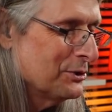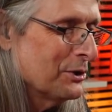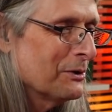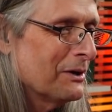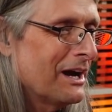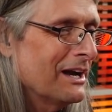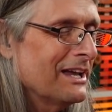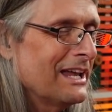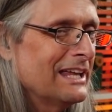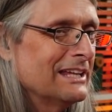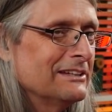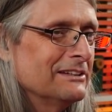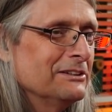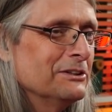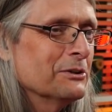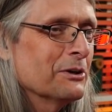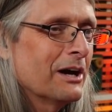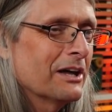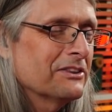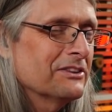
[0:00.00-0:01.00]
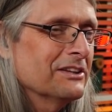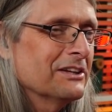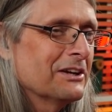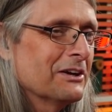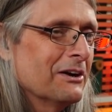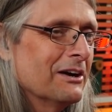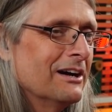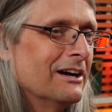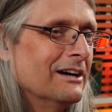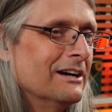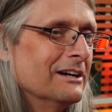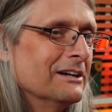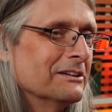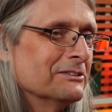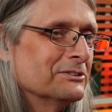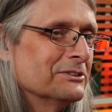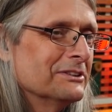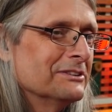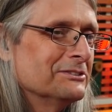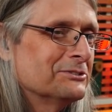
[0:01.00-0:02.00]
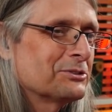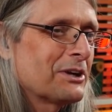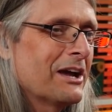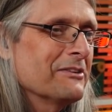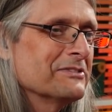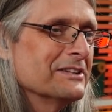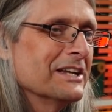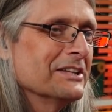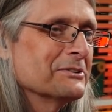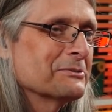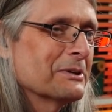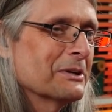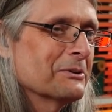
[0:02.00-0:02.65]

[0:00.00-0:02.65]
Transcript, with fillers: Or no, I think driving on the